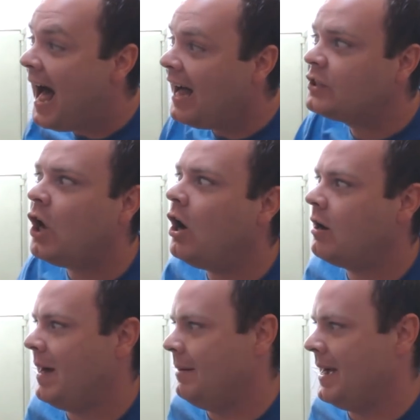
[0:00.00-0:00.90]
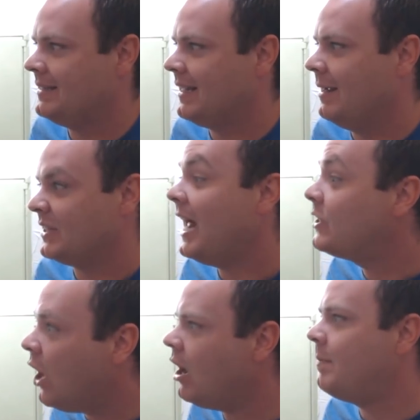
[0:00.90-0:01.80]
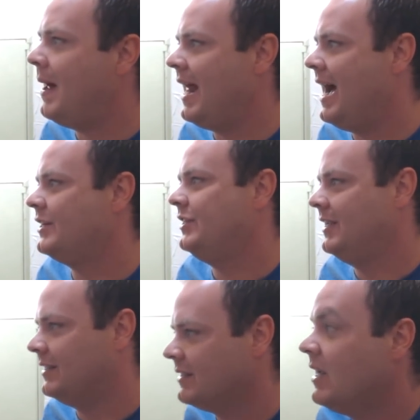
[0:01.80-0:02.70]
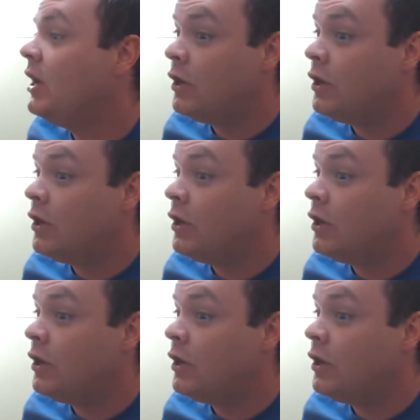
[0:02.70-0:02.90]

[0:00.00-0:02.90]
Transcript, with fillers: I'll talk about the bad times. I'll talk about the harsh things.